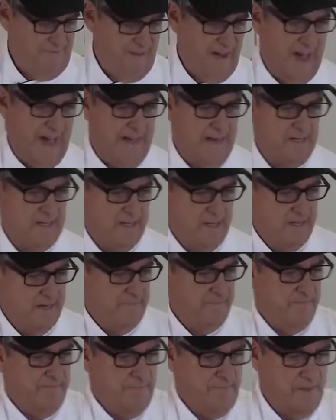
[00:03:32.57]
fat.
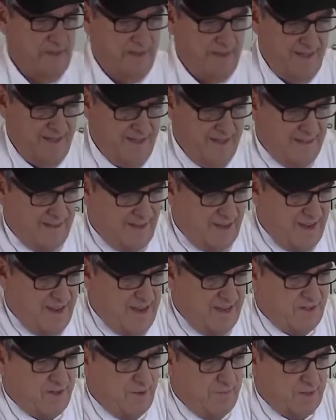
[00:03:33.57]

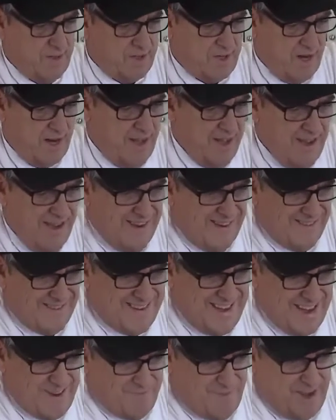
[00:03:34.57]
Okay, so I'm just going to
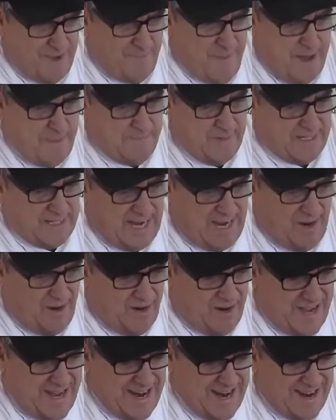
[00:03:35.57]
take my paper
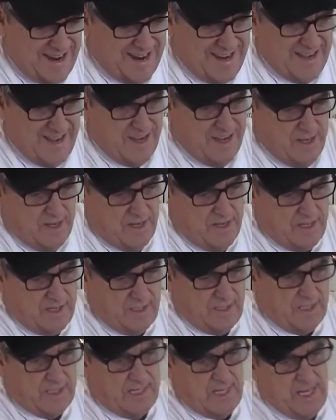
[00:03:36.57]
towel here
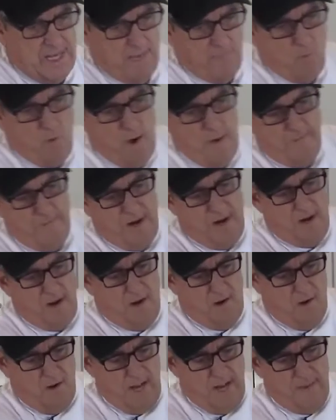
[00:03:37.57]
and see I'm wiping it
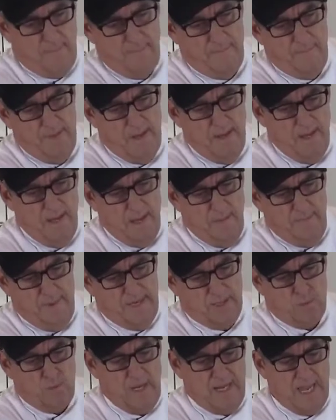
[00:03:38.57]
all up
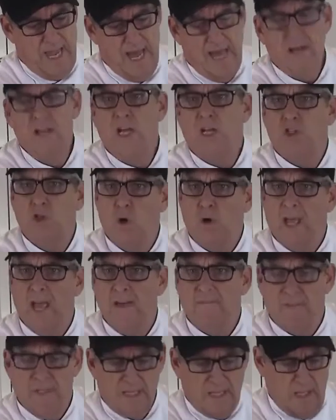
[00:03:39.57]
best we can. It's
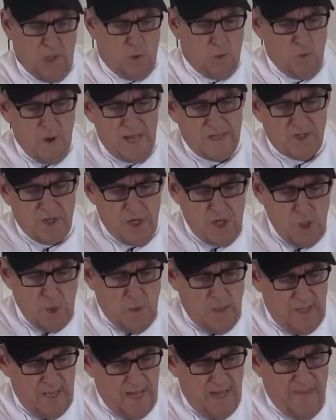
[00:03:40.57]
okay if there's a little
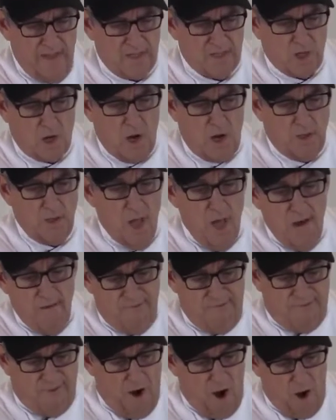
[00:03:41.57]
residue in there. That's called
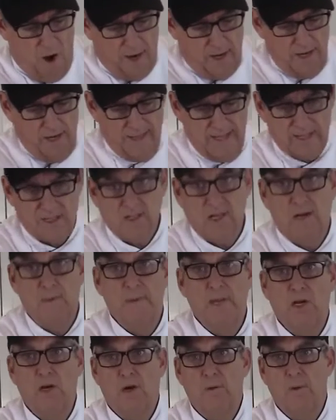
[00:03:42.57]
fond, and that's going
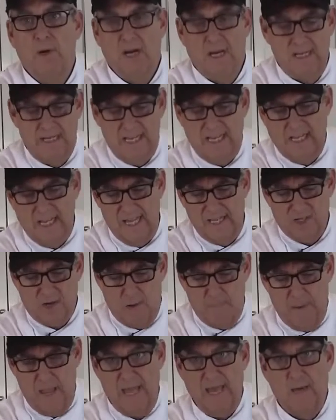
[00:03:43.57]
to be good. We're going to deglaze
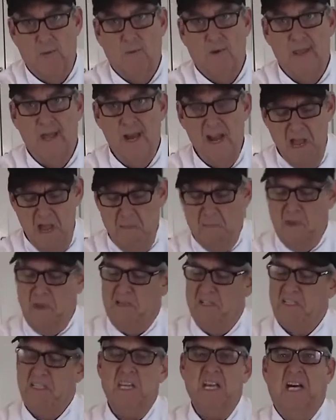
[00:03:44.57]
our pan with it. But
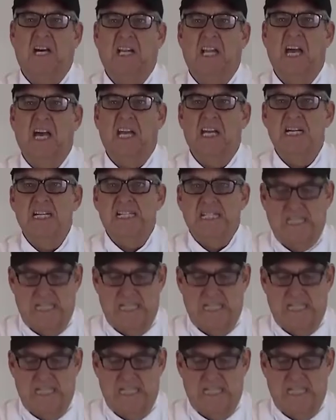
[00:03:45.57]
you can see all that